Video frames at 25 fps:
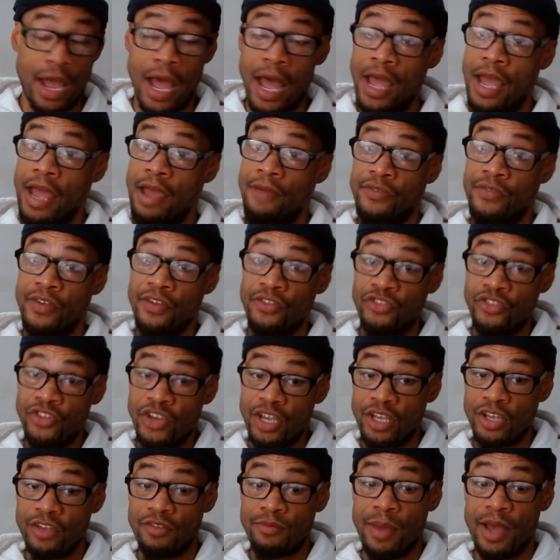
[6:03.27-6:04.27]
If this
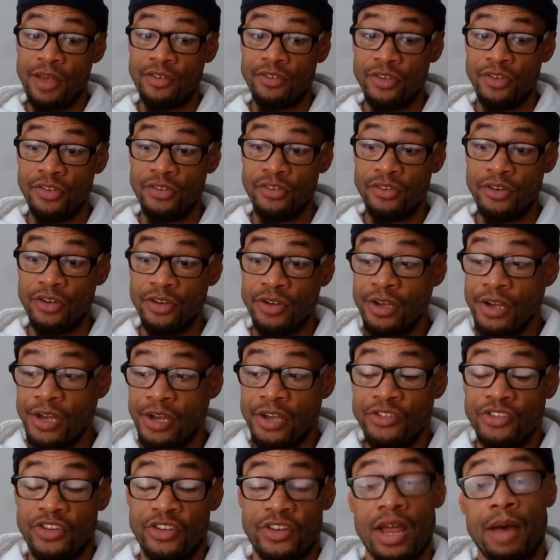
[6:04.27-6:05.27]
chick is my sister, she's